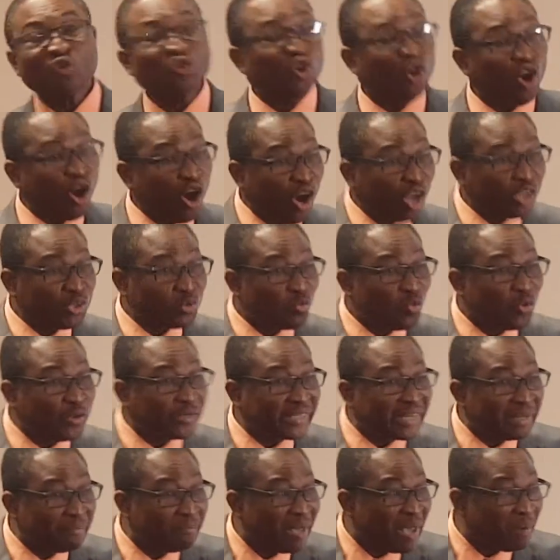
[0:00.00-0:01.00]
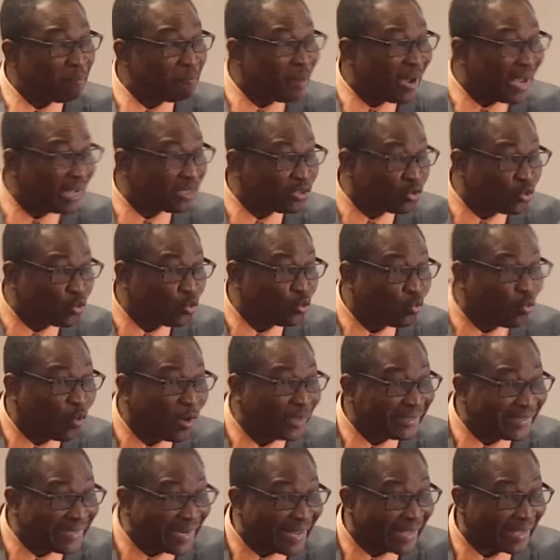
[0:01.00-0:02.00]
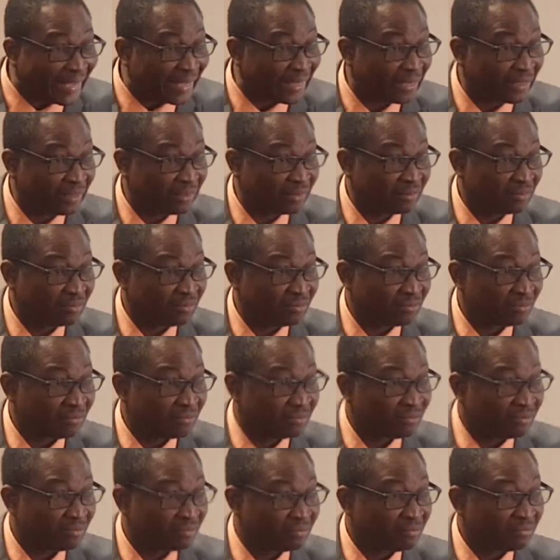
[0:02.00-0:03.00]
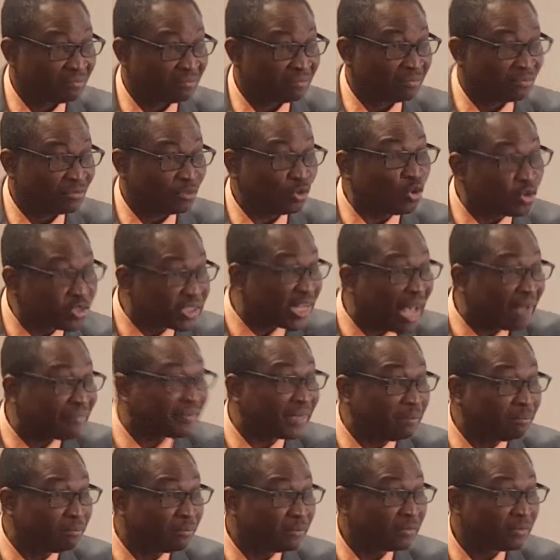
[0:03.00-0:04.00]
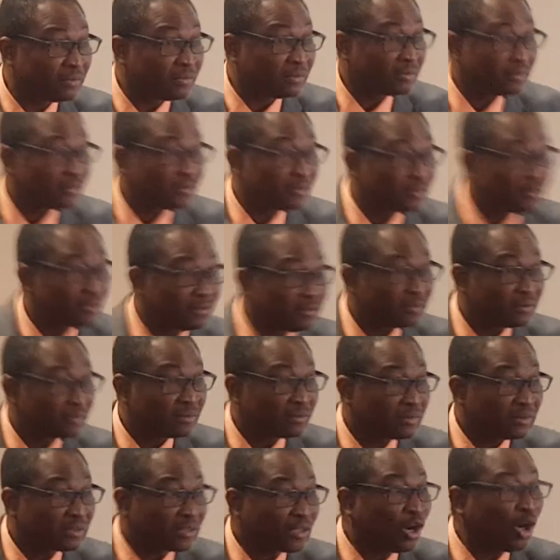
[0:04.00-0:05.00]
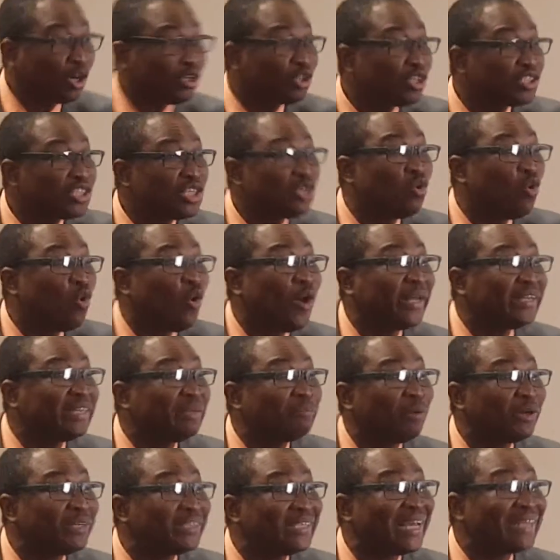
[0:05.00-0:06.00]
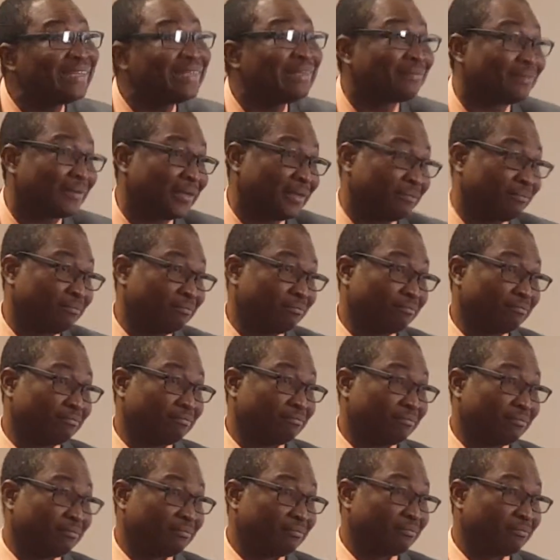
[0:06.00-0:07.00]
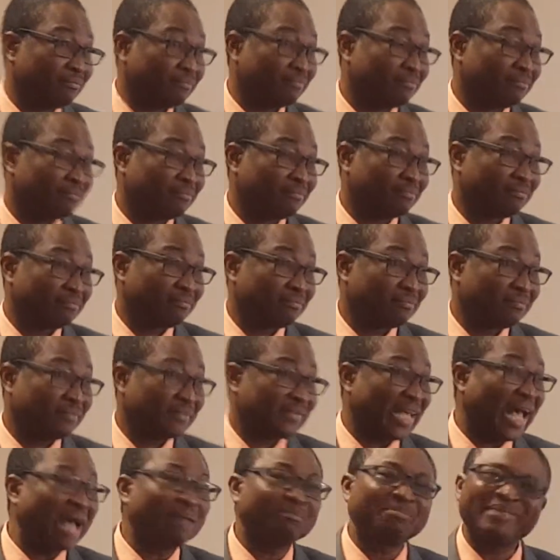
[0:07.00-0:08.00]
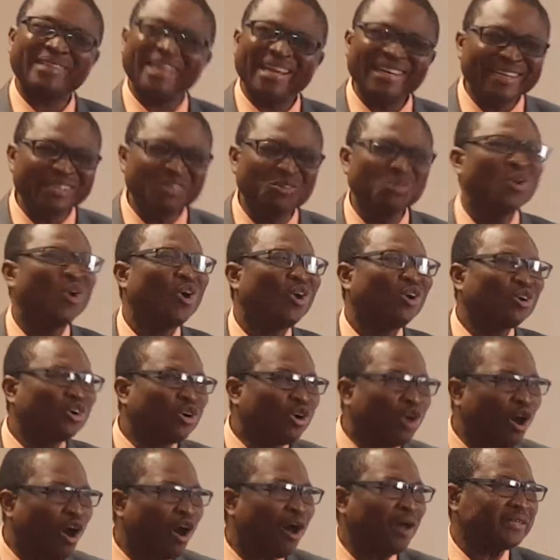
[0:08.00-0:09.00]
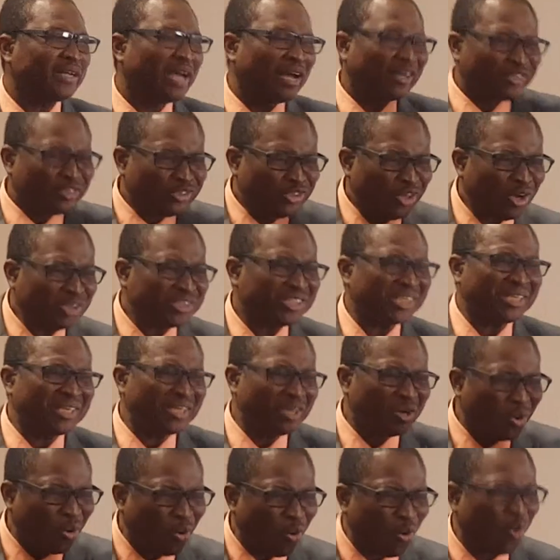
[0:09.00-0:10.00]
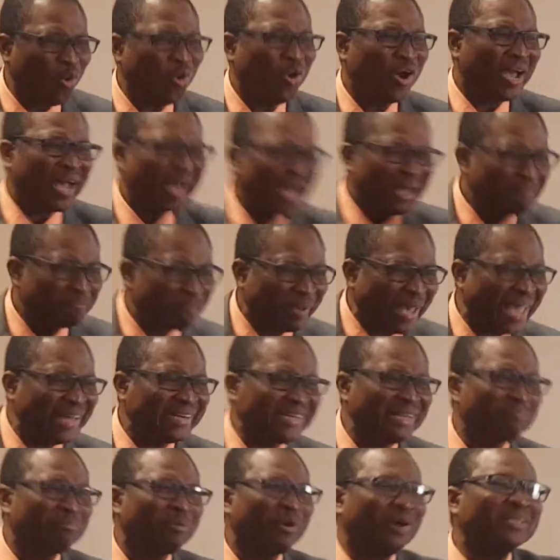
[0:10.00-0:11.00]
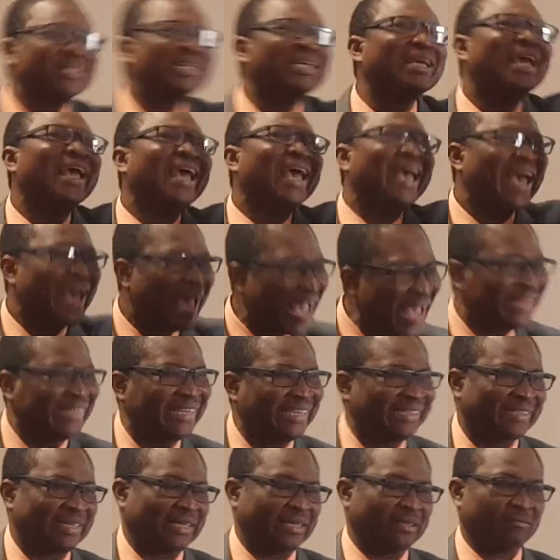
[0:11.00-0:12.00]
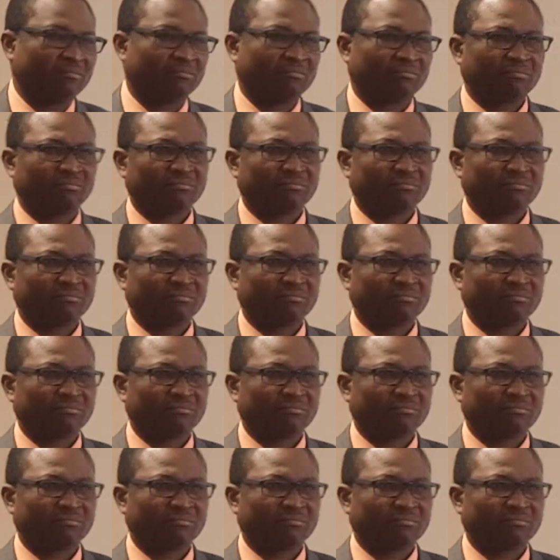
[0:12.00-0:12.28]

God will remember you one day. You serve Him, God doesn't owe anybody anything. I'm telling you, God doesn't owe anybody anything.